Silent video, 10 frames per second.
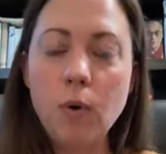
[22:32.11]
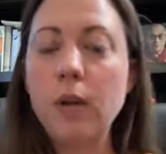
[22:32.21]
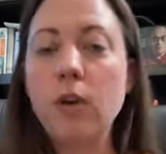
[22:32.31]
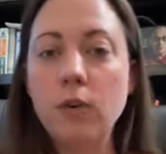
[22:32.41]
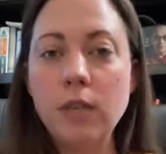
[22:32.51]
or
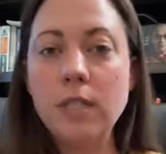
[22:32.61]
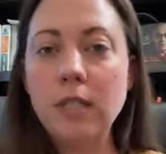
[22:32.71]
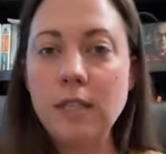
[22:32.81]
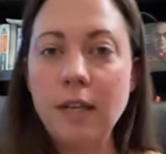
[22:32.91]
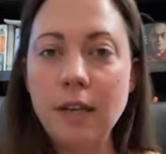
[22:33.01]
increase
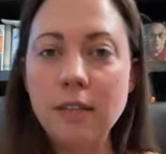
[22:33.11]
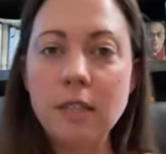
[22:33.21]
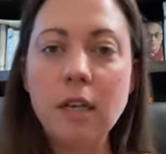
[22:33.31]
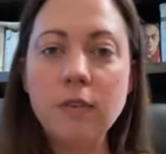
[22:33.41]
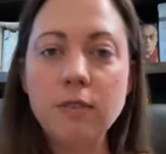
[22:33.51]
the
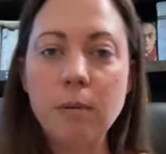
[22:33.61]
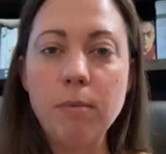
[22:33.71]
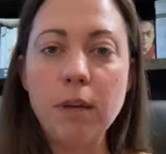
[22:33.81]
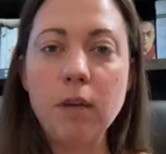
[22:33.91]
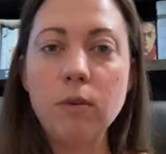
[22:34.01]
intensity of
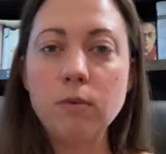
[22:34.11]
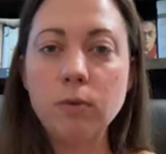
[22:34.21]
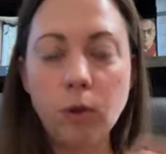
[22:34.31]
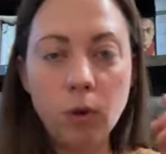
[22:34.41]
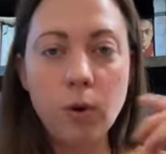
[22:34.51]
something new.
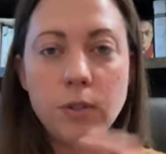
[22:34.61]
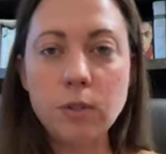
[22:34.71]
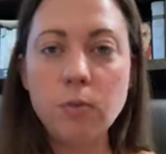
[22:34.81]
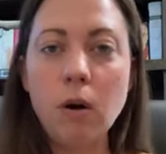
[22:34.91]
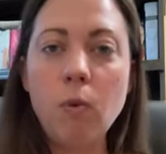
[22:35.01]
So your horse
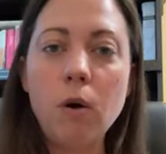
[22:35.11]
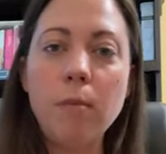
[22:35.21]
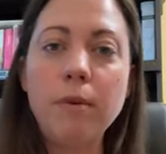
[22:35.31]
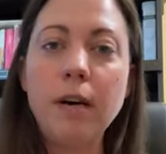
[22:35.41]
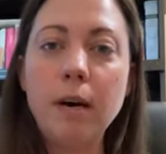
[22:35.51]
is well
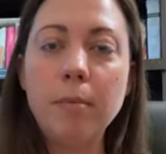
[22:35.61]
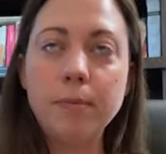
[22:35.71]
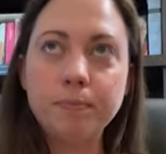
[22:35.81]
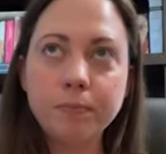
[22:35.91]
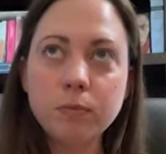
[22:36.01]
warmed up.
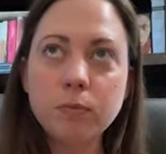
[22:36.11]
